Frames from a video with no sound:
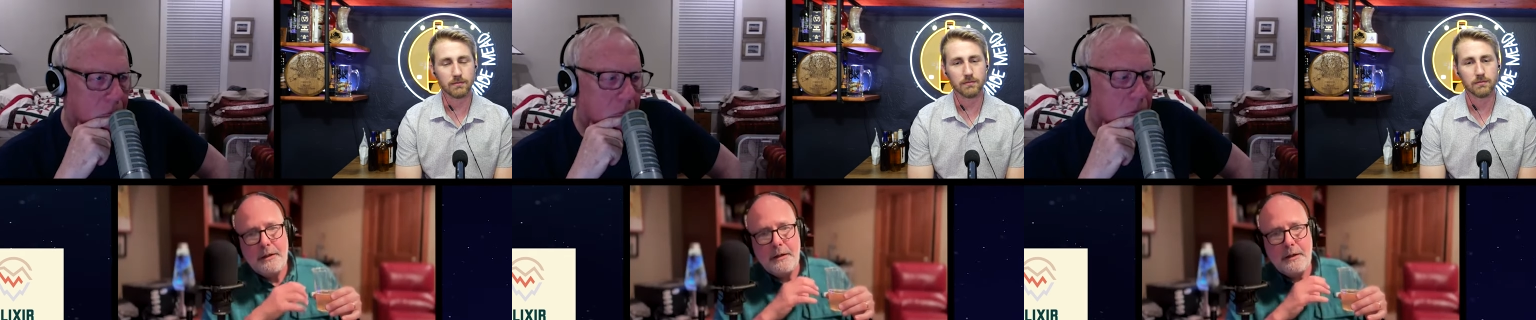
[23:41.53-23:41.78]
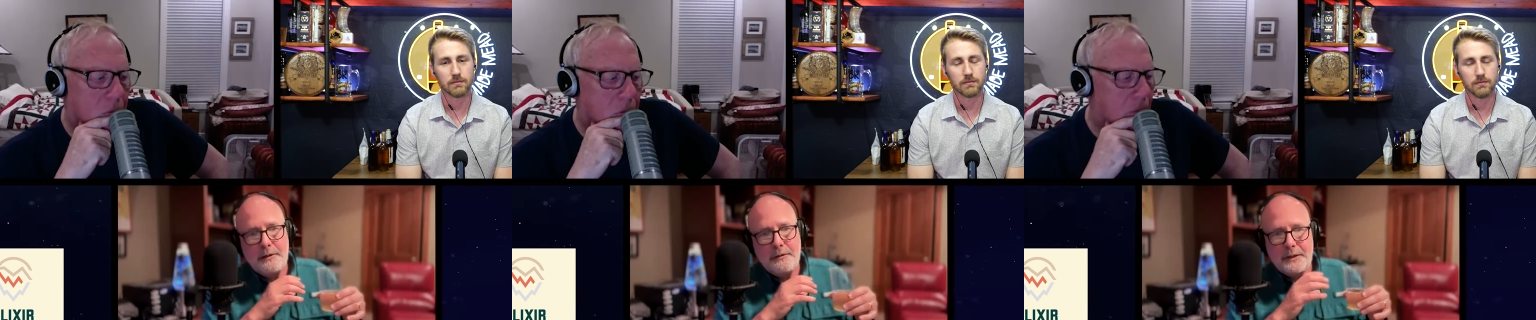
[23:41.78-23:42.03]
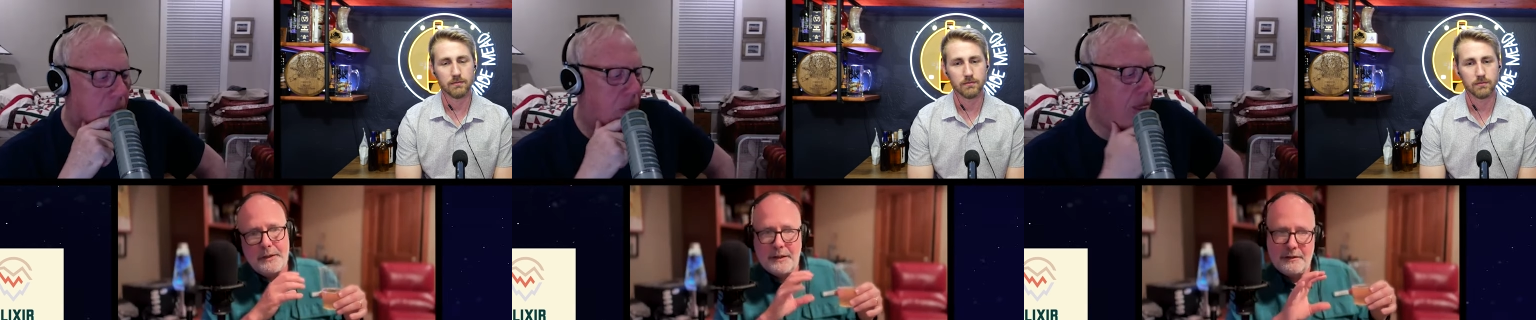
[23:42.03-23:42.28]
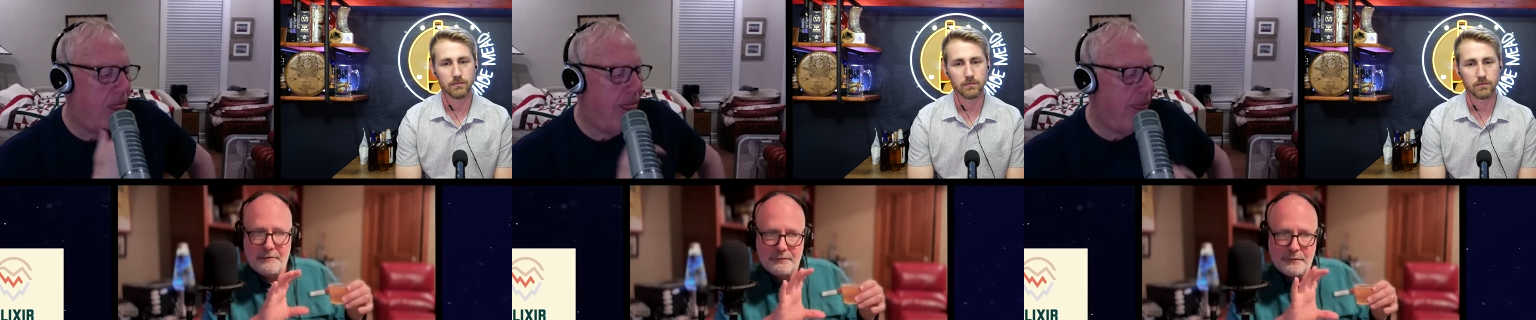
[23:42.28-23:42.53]
Speaker 1: that
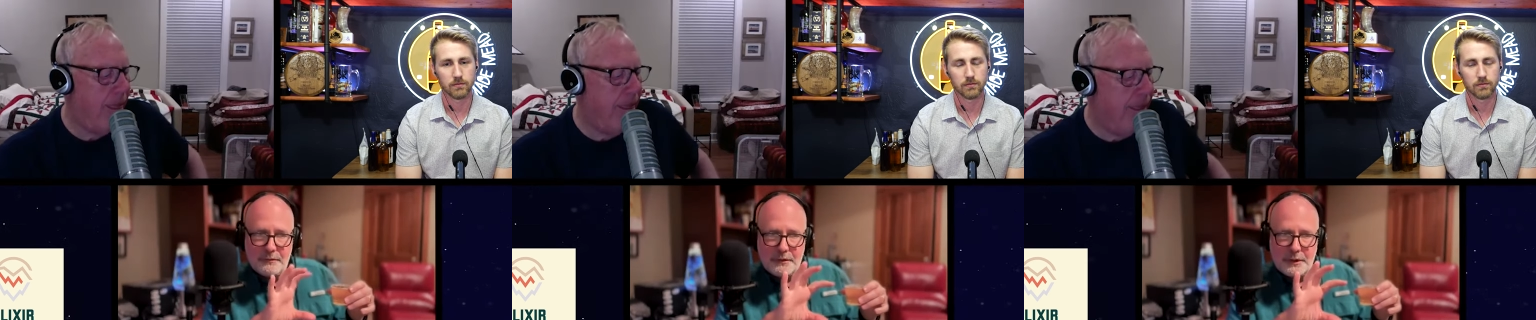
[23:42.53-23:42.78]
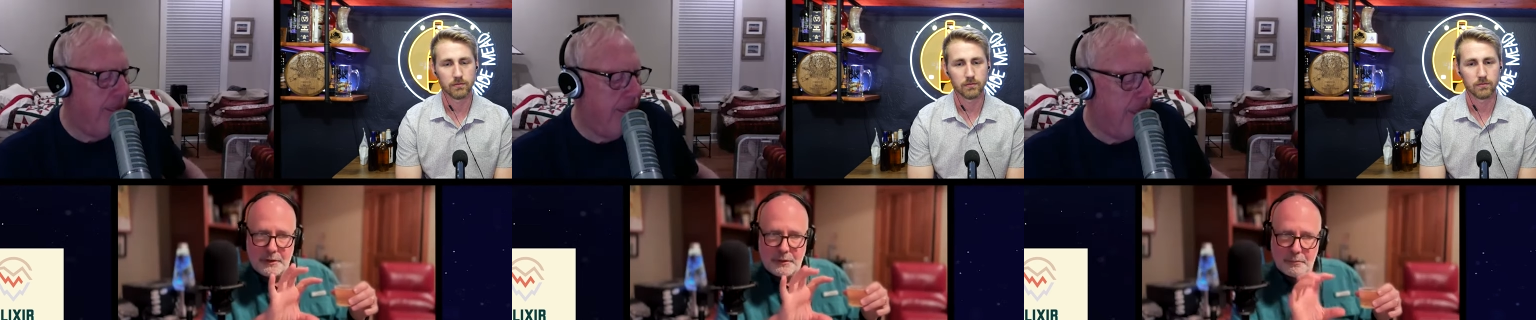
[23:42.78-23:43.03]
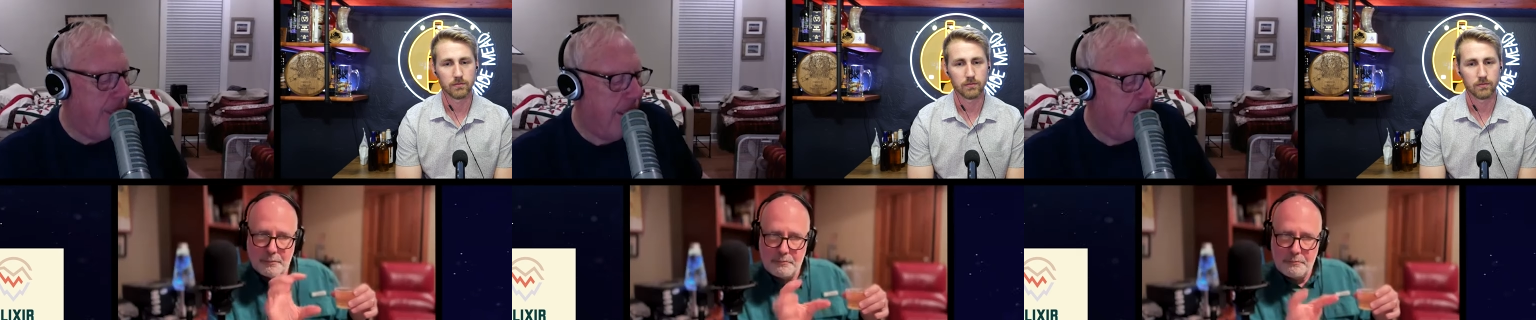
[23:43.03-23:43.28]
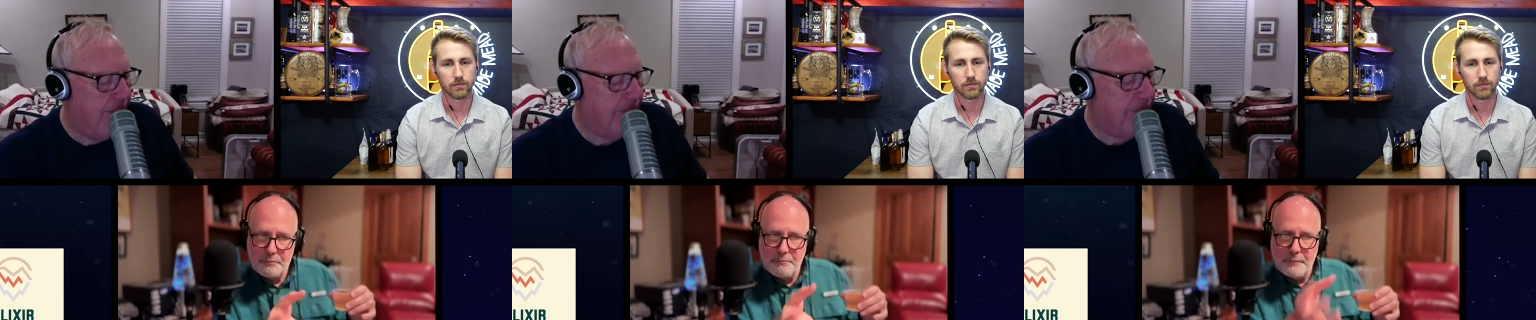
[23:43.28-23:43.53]
kind of
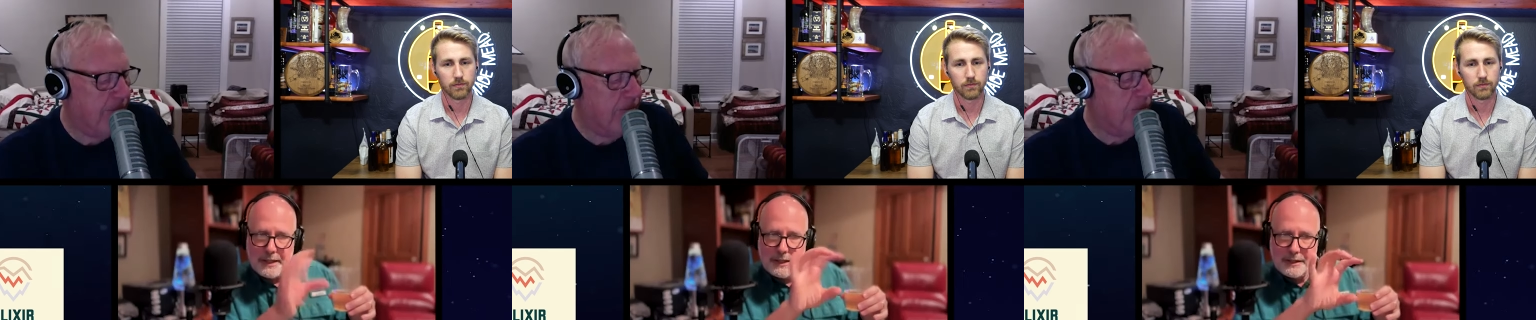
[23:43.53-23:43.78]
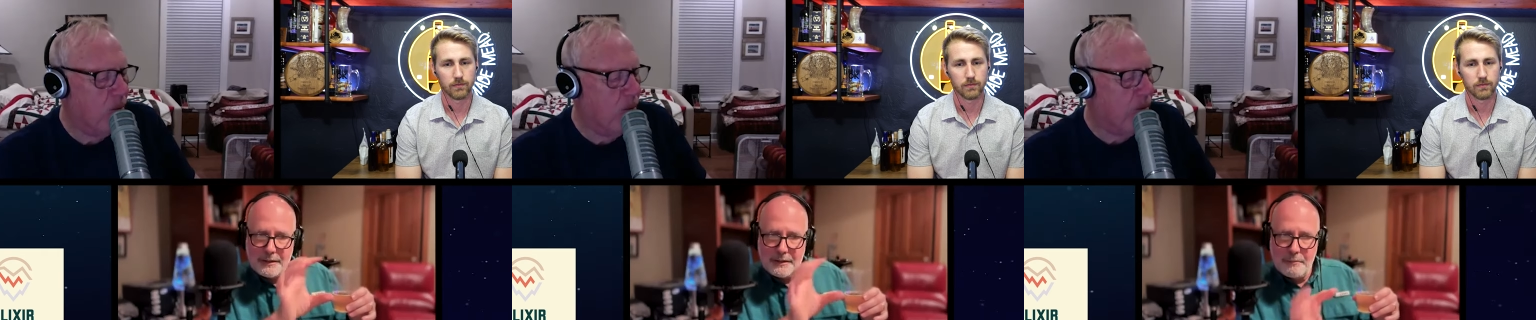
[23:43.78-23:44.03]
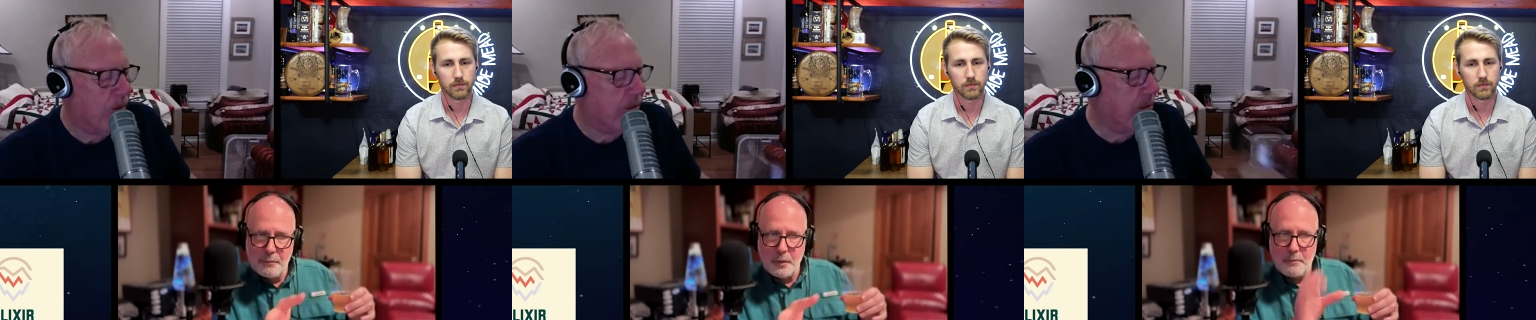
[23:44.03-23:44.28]
make it a more